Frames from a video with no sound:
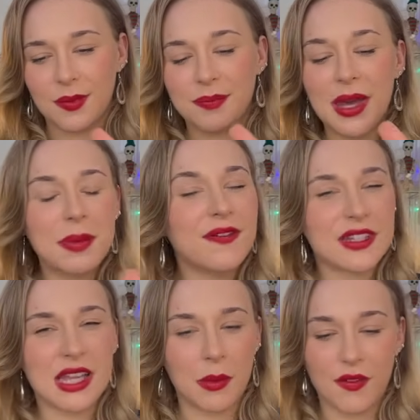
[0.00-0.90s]
maybe for
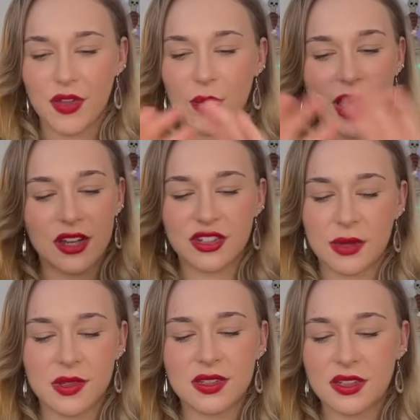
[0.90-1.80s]
some of you, actually,
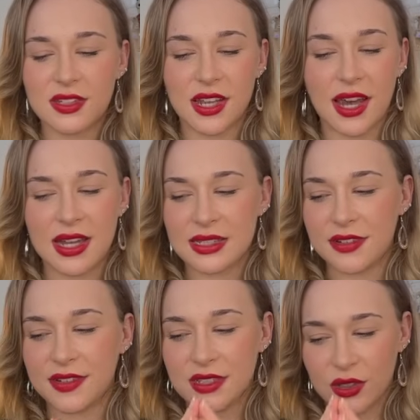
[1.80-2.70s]
I'm just going to say it as
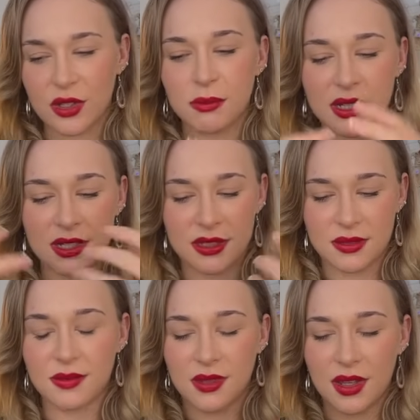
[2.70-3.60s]
if it's good,
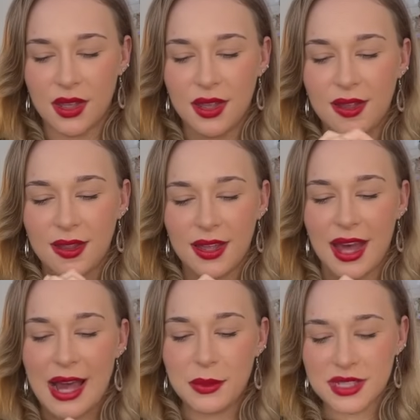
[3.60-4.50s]
because
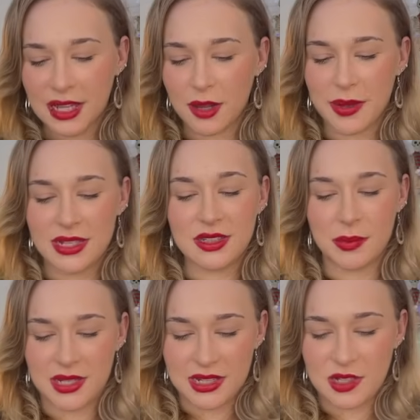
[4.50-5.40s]
I was a little bit
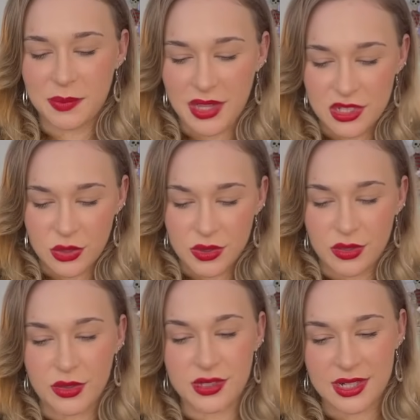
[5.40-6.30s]
intimidated by the Two of
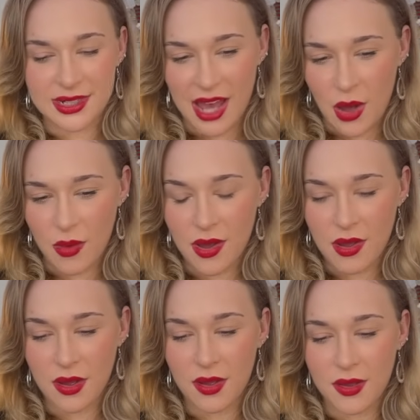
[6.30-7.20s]
Swords and the
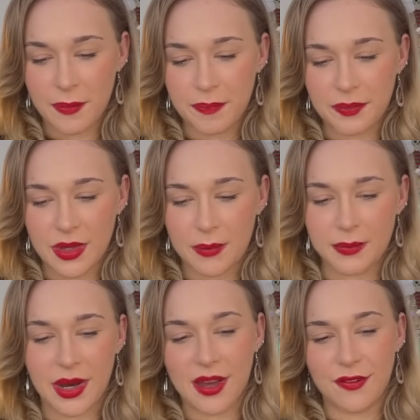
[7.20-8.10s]
Tower,
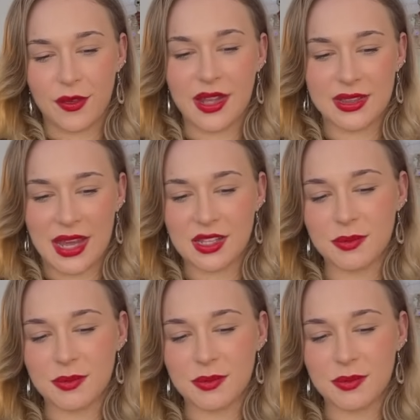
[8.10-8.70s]
but I feel like that's